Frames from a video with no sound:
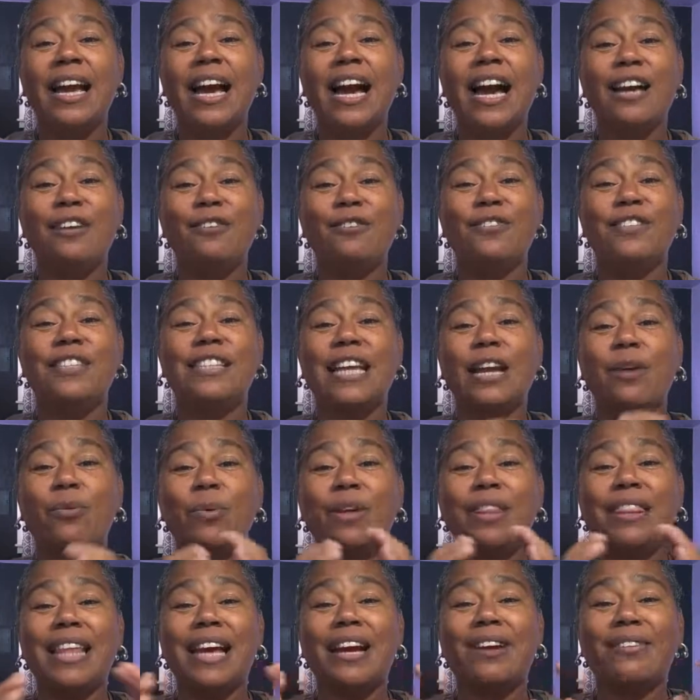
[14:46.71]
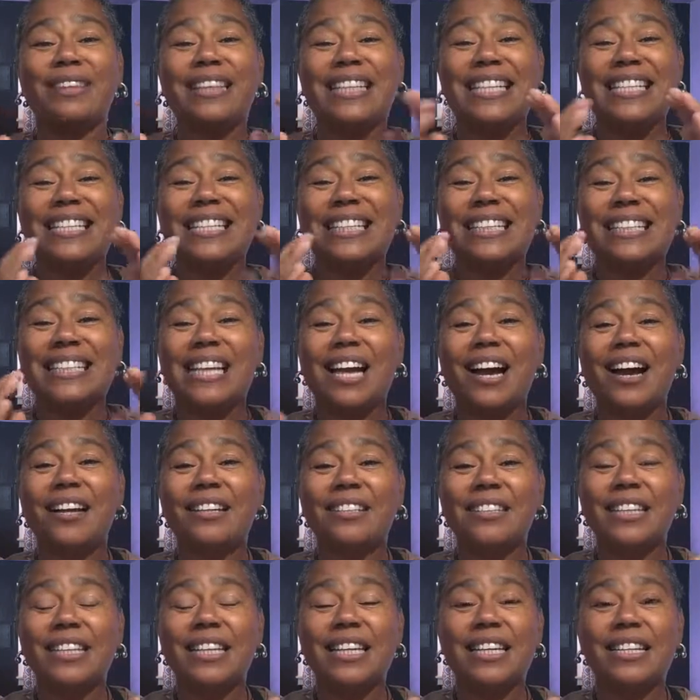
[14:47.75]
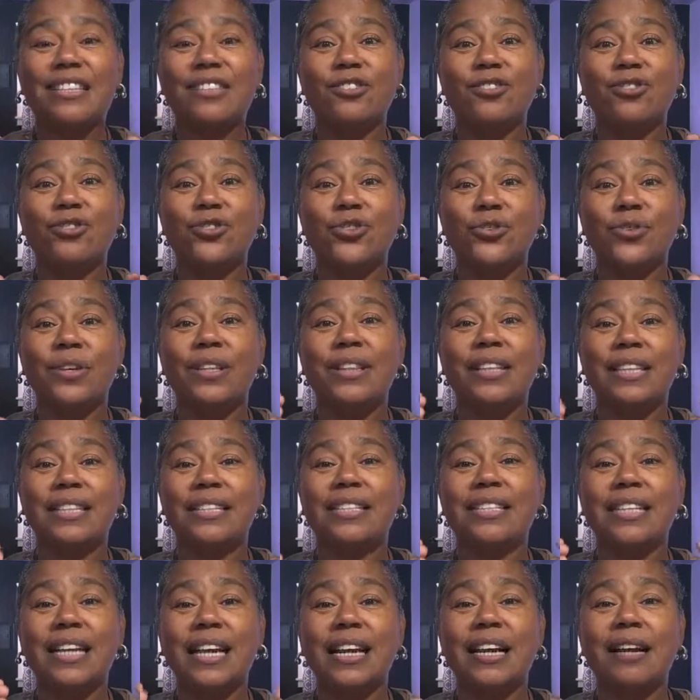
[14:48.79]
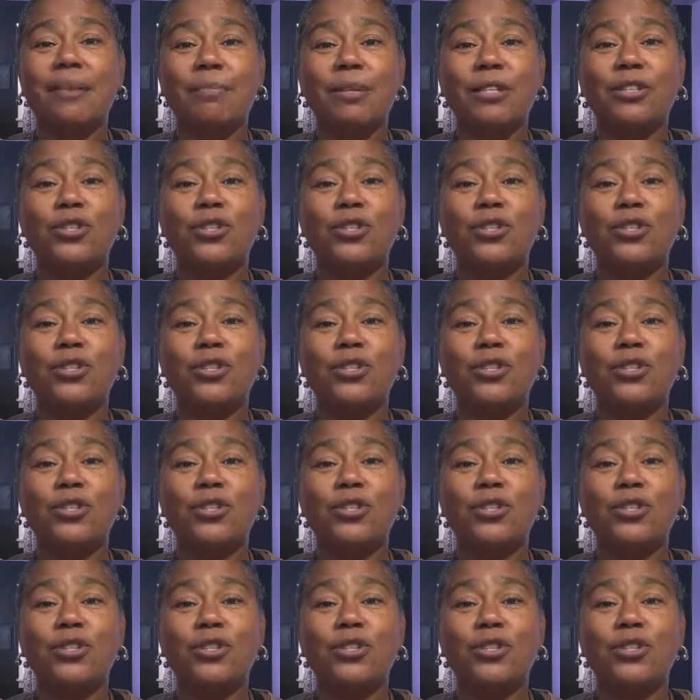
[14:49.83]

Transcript: how you stay without these intoxicants during this time.